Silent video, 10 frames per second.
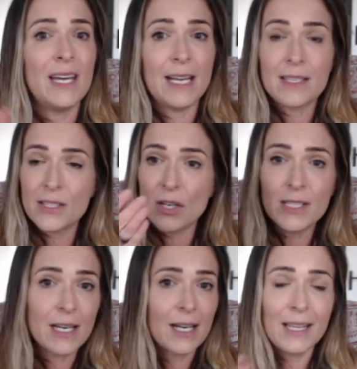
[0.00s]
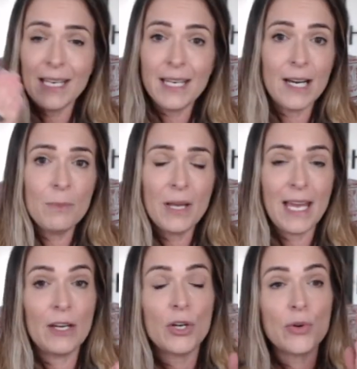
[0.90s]
and start to clean up
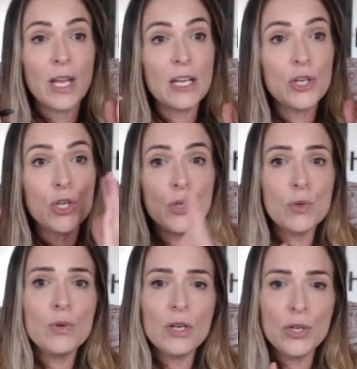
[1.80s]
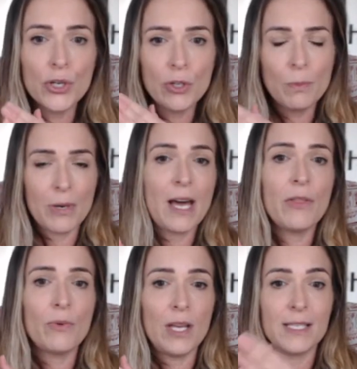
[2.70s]
and create new neural
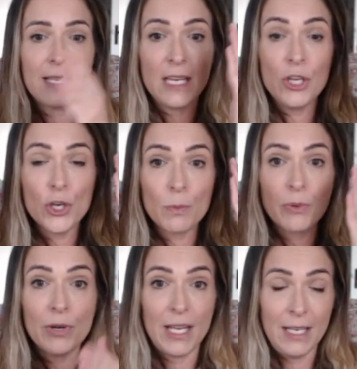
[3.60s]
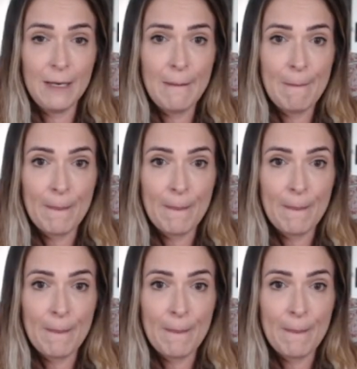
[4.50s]
pathways in your brain